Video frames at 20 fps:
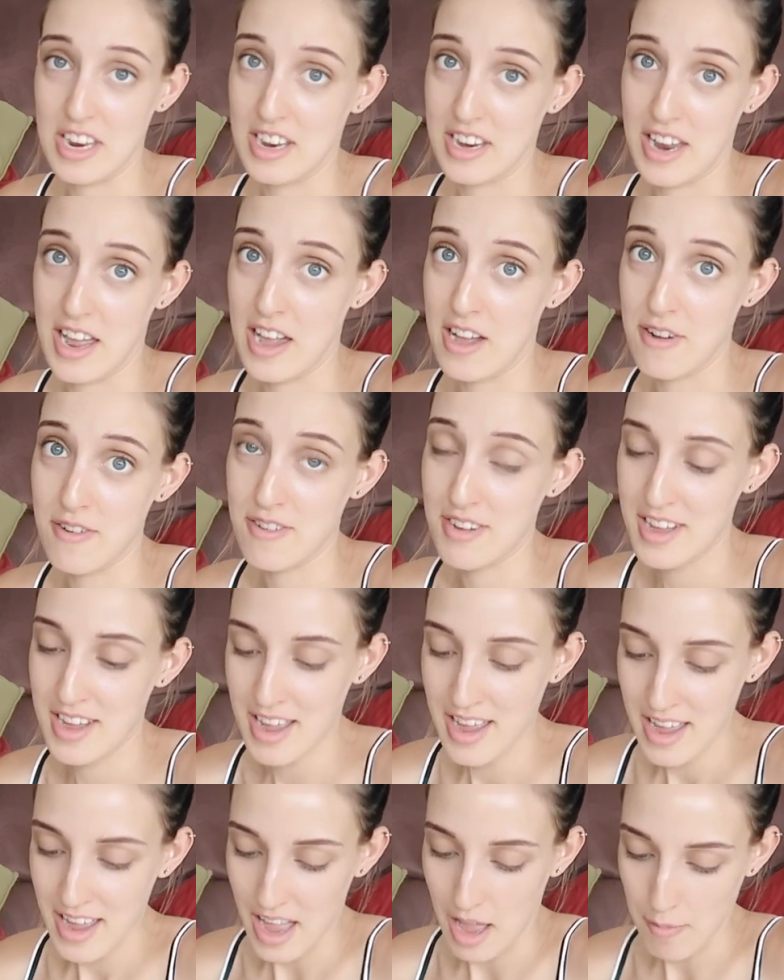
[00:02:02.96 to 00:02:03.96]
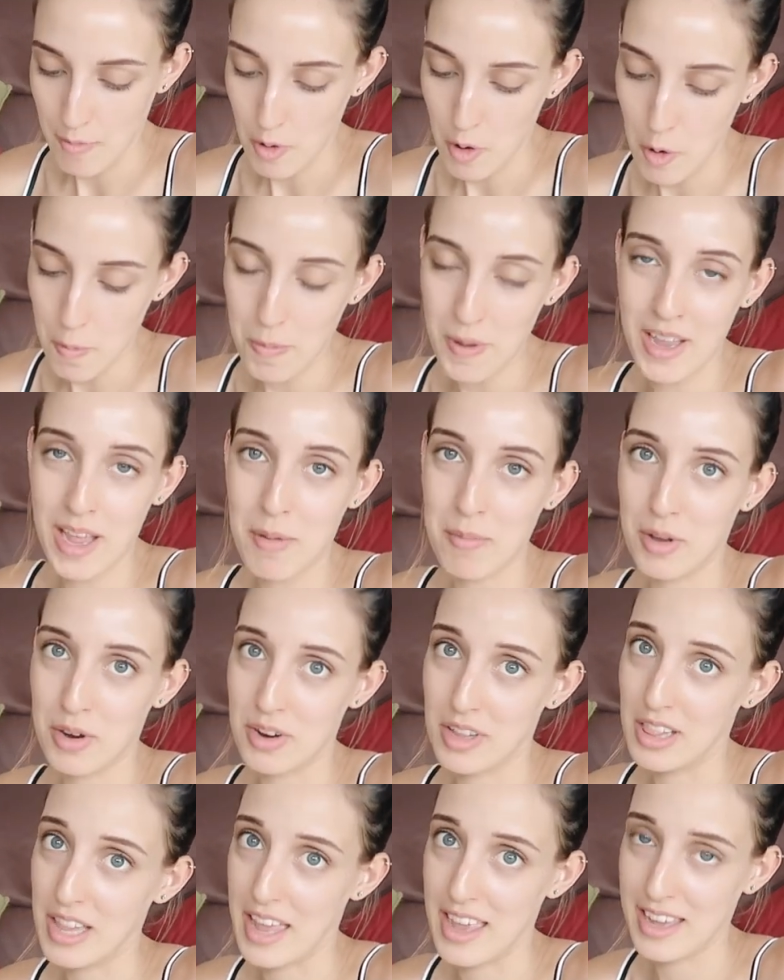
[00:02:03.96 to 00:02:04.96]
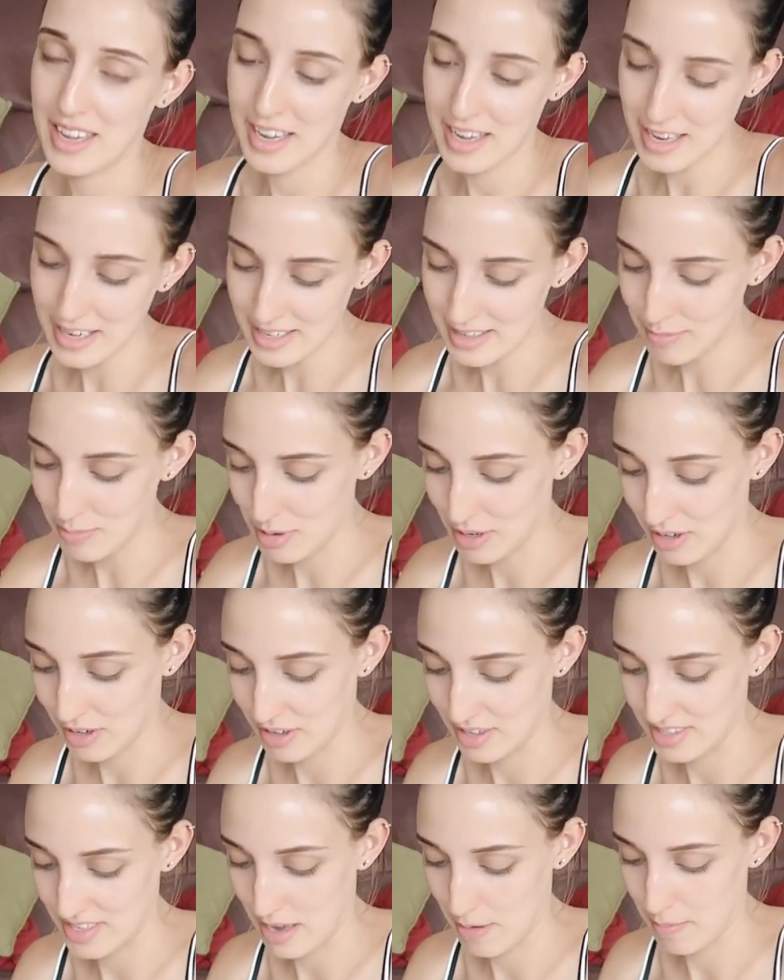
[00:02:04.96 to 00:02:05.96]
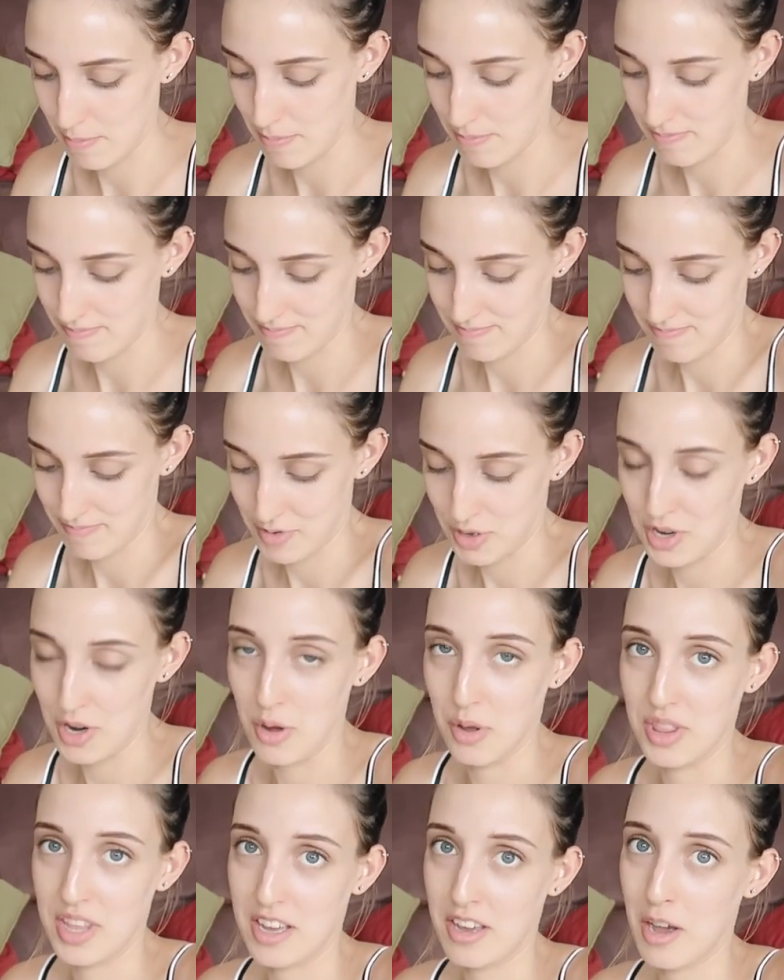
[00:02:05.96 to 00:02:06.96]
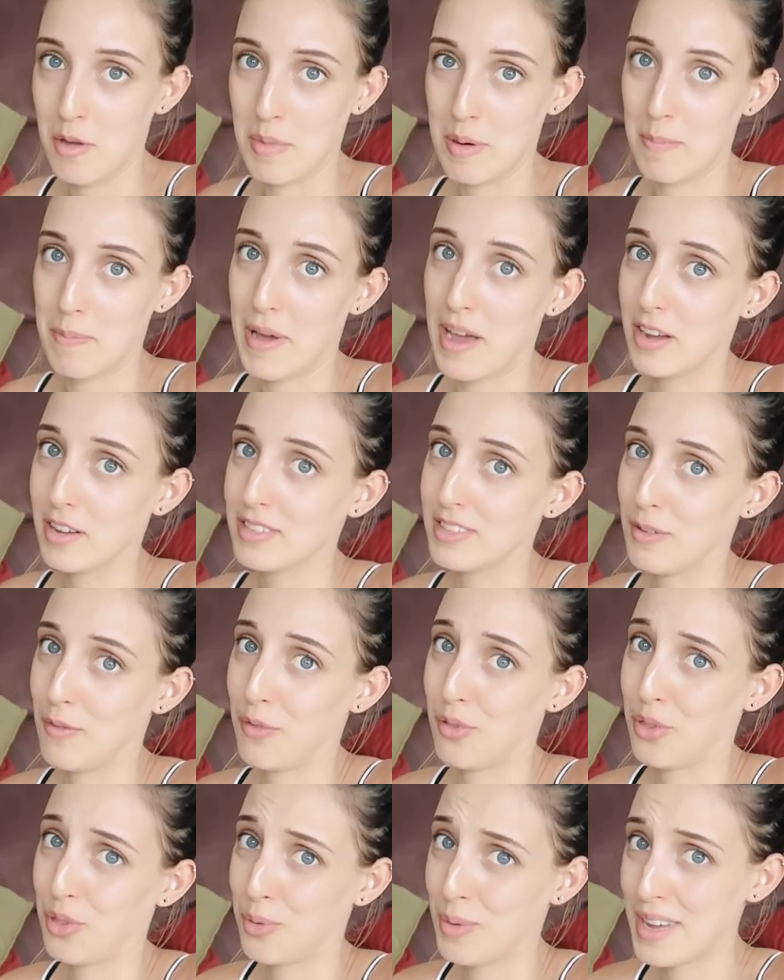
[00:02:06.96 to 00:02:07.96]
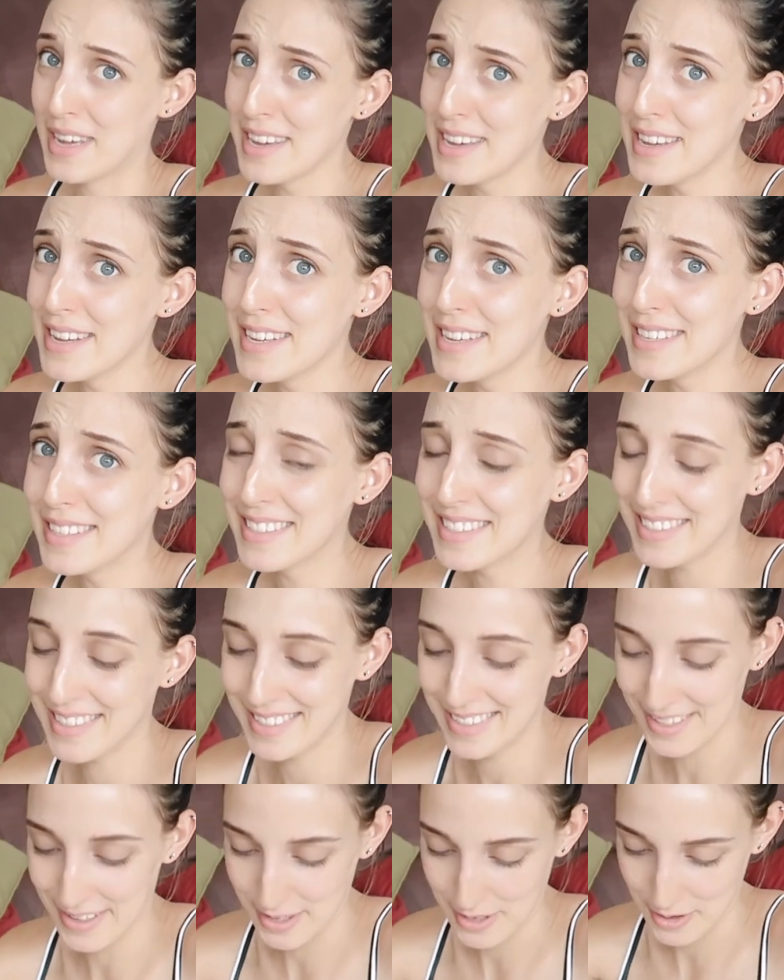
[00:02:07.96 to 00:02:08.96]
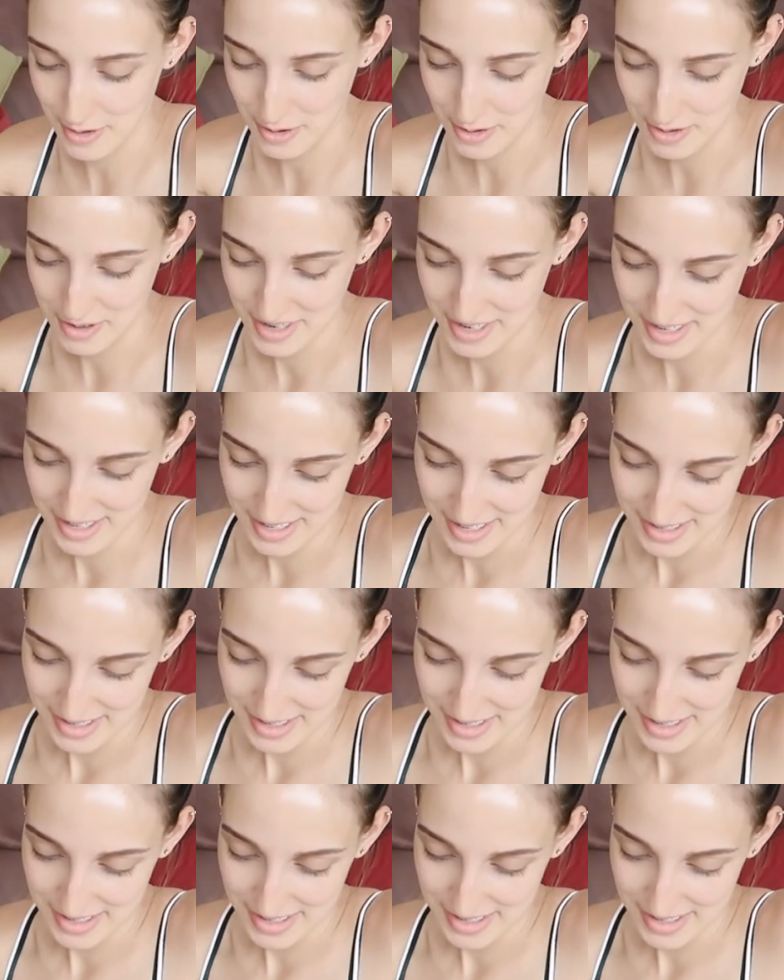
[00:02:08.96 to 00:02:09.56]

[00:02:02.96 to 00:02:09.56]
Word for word: eat it now. I'm hoping I'm gonna like it because I, you know, they come in packs of three. So